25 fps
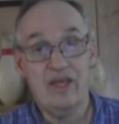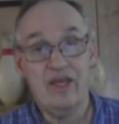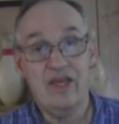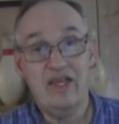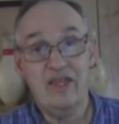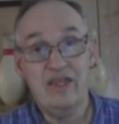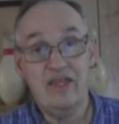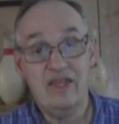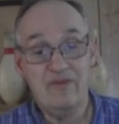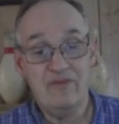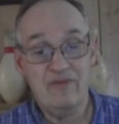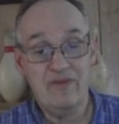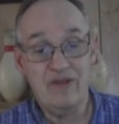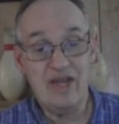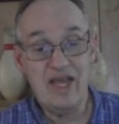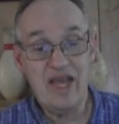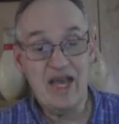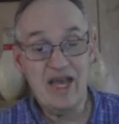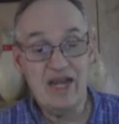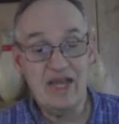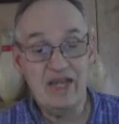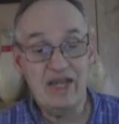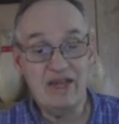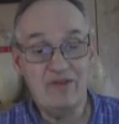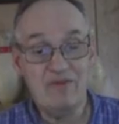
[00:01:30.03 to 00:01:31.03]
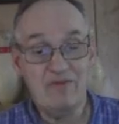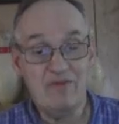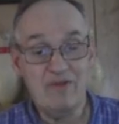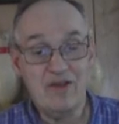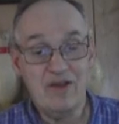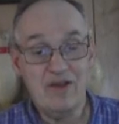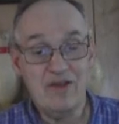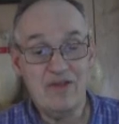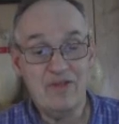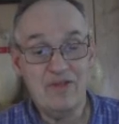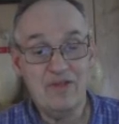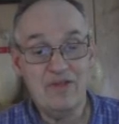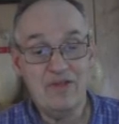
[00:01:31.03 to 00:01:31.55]
In the finale,
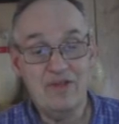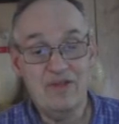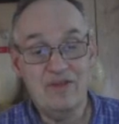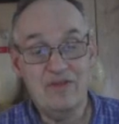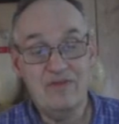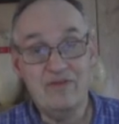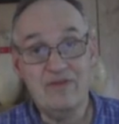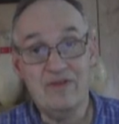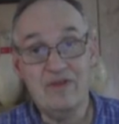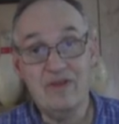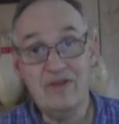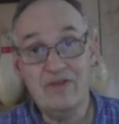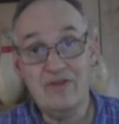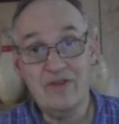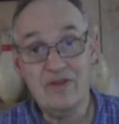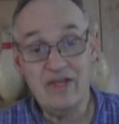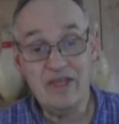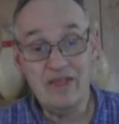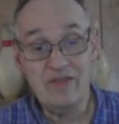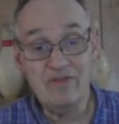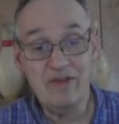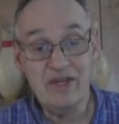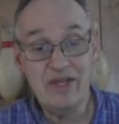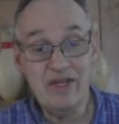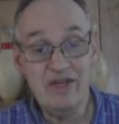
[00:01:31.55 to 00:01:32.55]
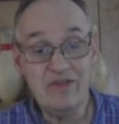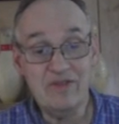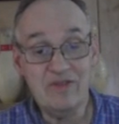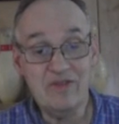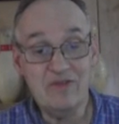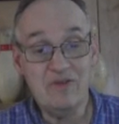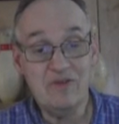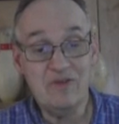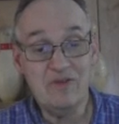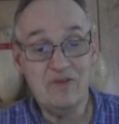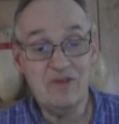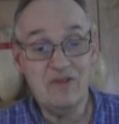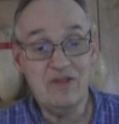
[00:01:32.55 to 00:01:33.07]
Roth, 33 years
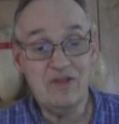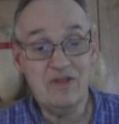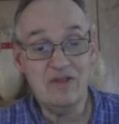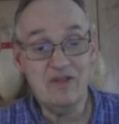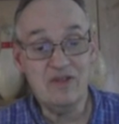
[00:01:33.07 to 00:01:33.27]
old,